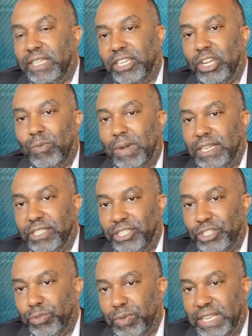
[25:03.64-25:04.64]
and no one
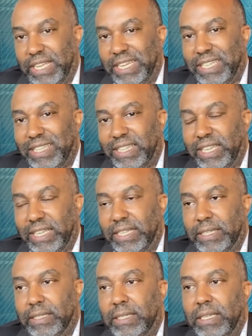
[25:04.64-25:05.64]
doing
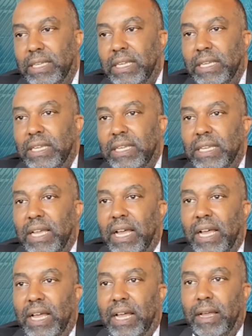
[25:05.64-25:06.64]
anything.
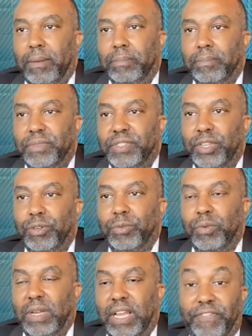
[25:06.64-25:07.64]

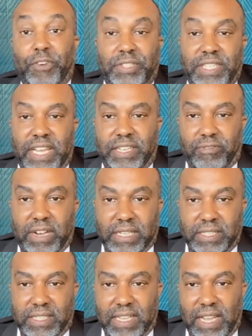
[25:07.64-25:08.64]
So I first had to
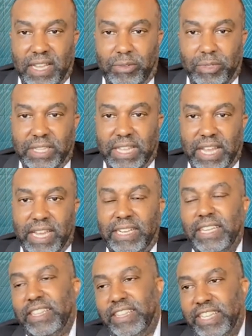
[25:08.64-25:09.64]
reconcile with that,
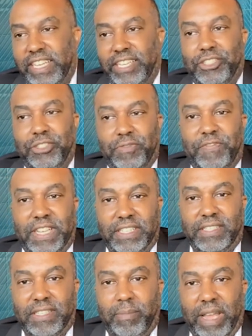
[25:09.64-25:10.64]
and then you
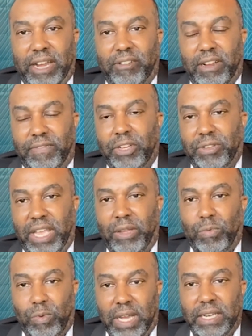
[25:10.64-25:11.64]
face the matter of, okay,
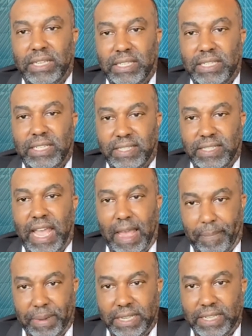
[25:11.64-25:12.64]
what is
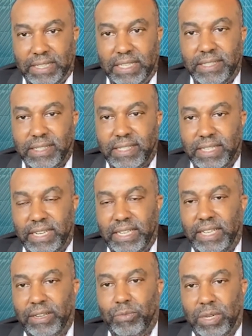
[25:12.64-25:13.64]
happening in this
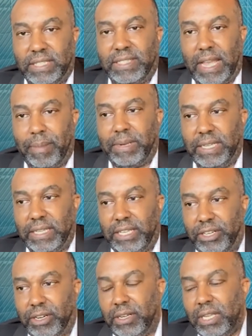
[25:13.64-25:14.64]
city and what is happening
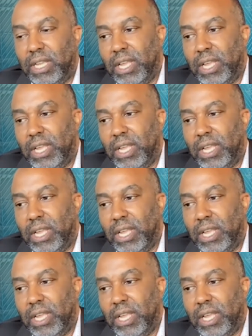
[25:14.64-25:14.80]
here?